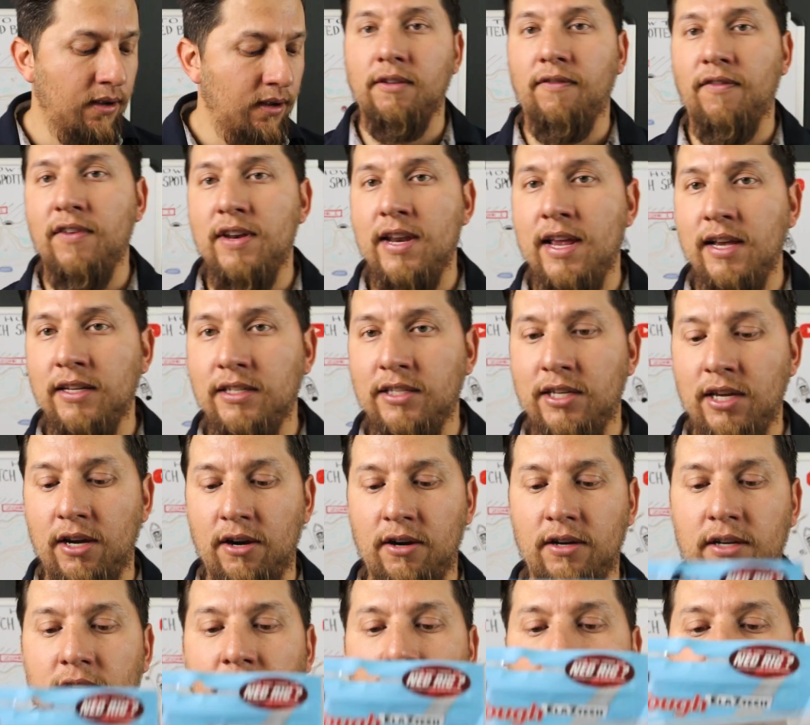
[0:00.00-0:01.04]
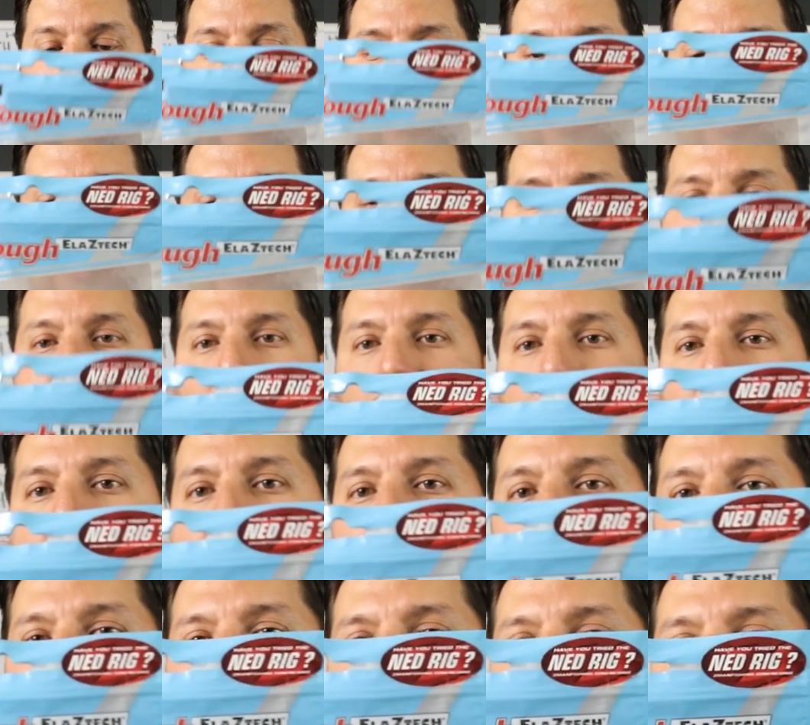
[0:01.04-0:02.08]
It's a finesse TRD, okay? That's the actual
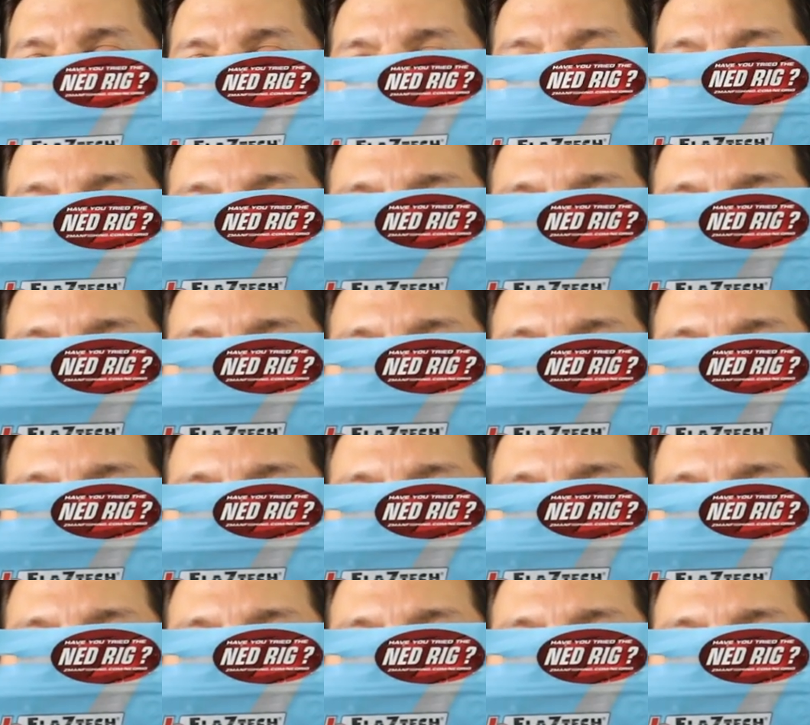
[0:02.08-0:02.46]
package.